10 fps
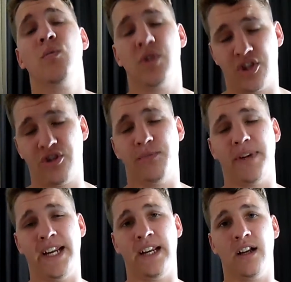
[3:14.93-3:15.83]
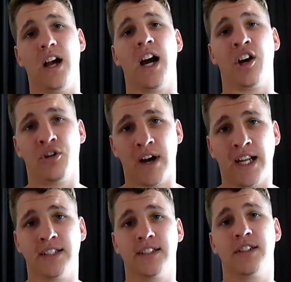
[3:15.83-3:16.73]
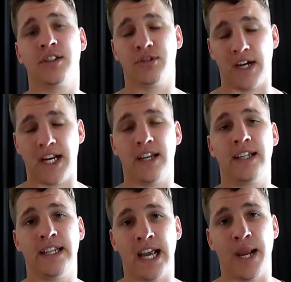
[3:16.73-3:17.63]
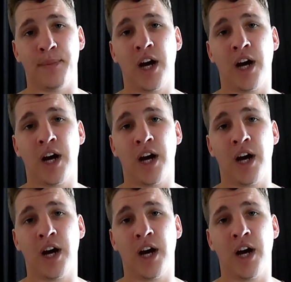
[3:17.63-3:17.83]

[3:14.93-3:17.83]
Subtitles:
which should be a great, great game.